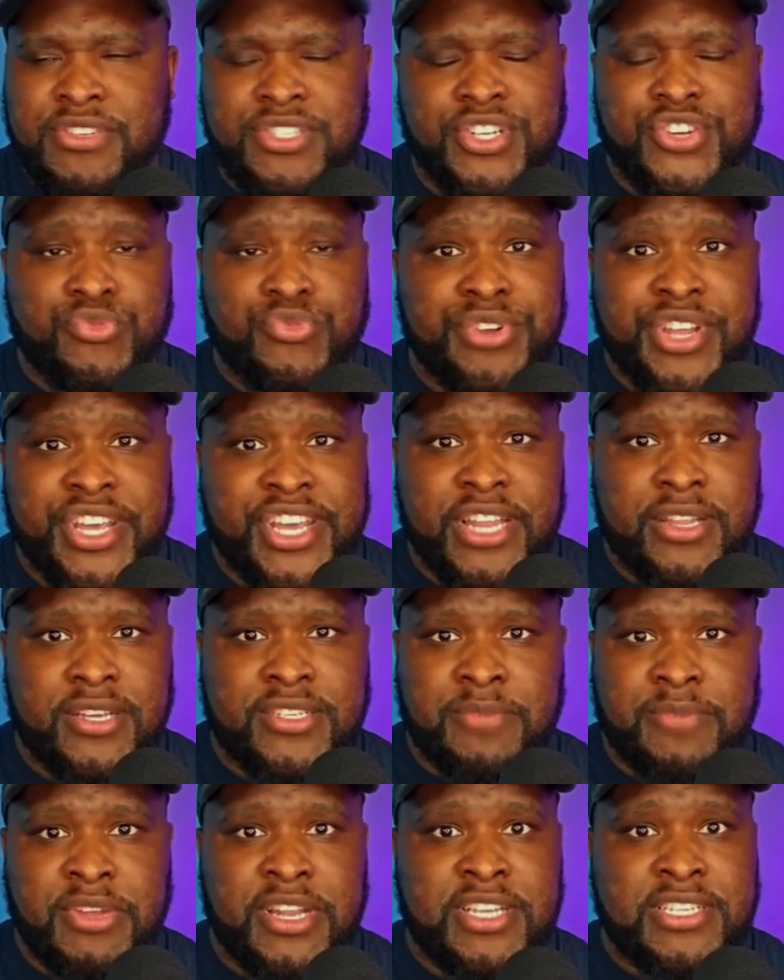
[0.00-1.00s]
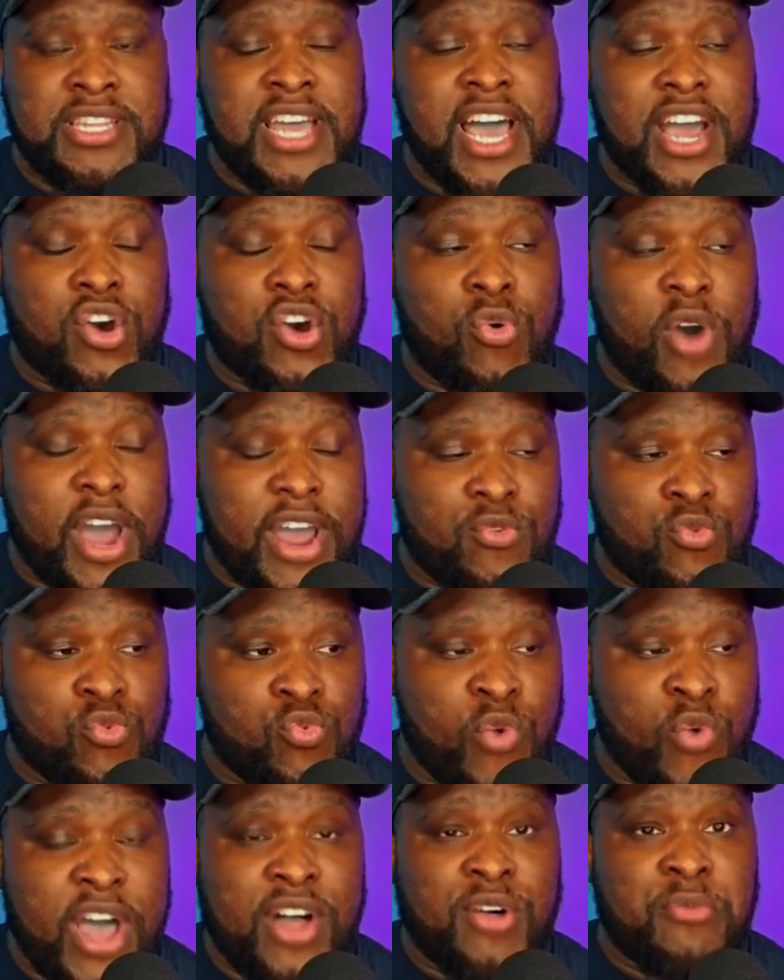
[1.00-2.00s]
It's just ridiculous. I mean, it's not quite
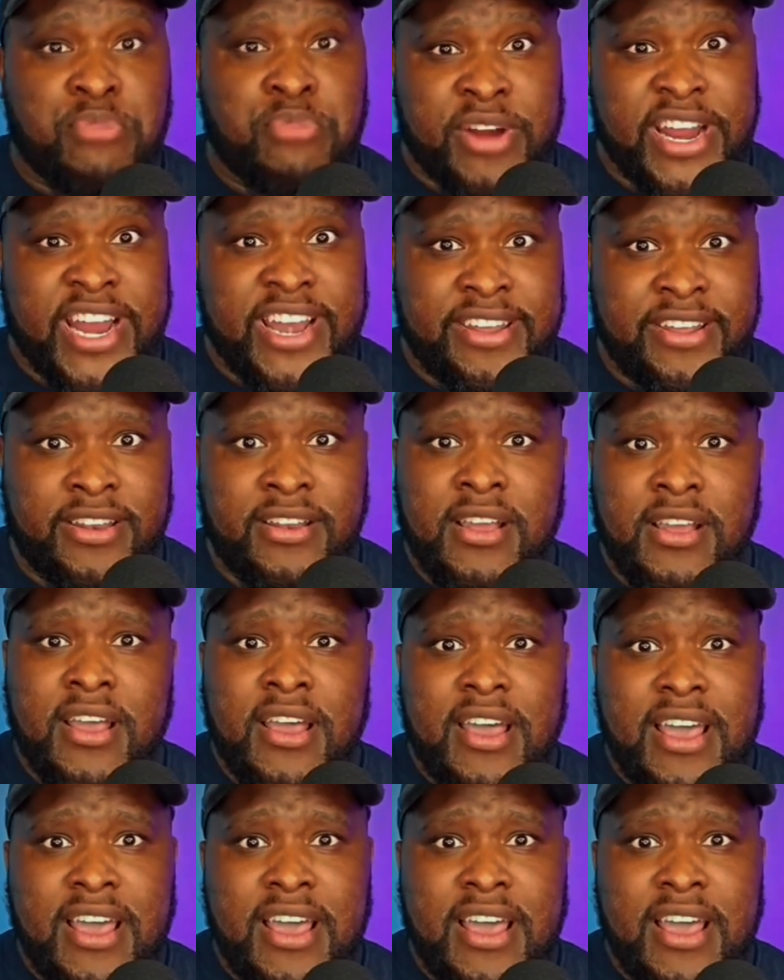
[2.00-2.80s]
well branded